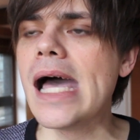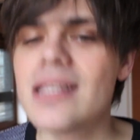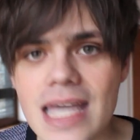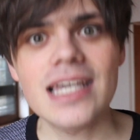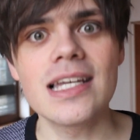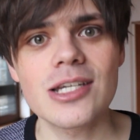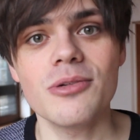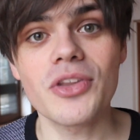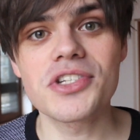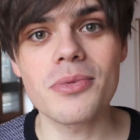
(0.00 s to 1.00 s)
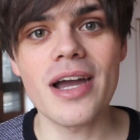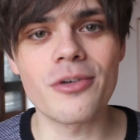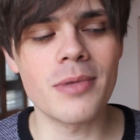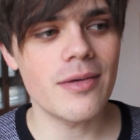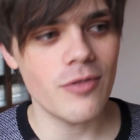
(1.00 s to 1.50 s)
And taking 2 months away
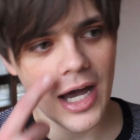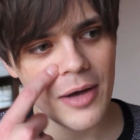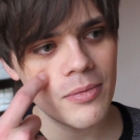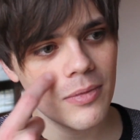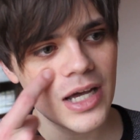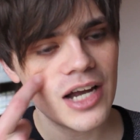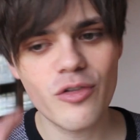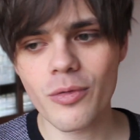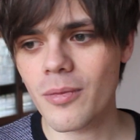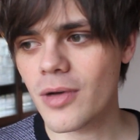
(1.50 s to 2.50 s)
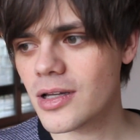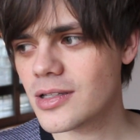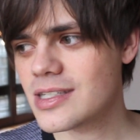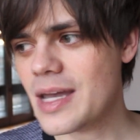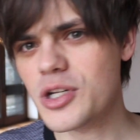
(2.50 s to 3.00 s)
from it kind of
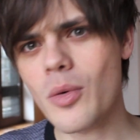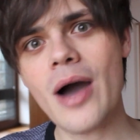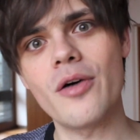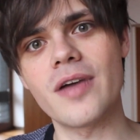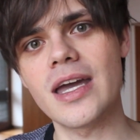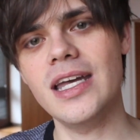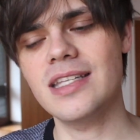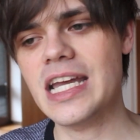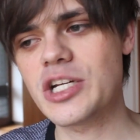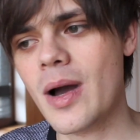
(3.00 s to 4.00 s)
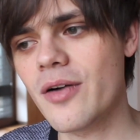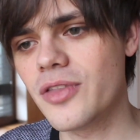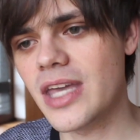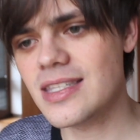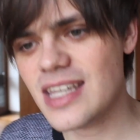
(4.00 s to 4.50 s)
steps you out of it. It takes you out
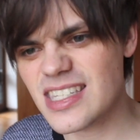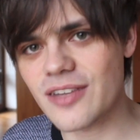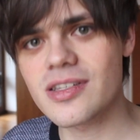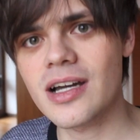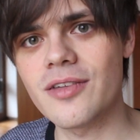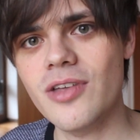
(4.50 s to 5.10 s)
of the addictive side